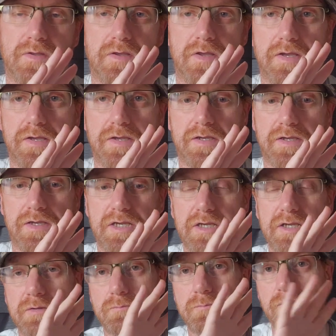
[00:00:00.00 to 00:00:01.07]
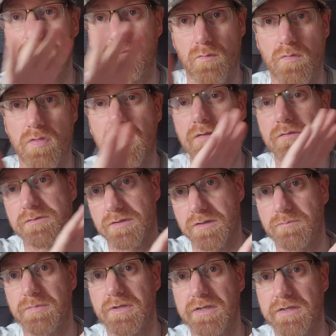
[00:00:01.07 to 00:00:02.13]
a before that there's going to
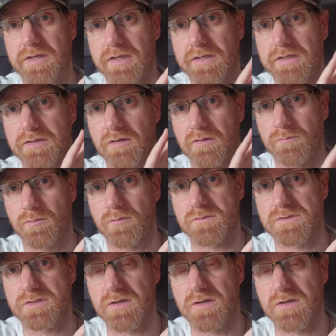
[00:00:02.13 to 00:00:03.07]
be a unboxing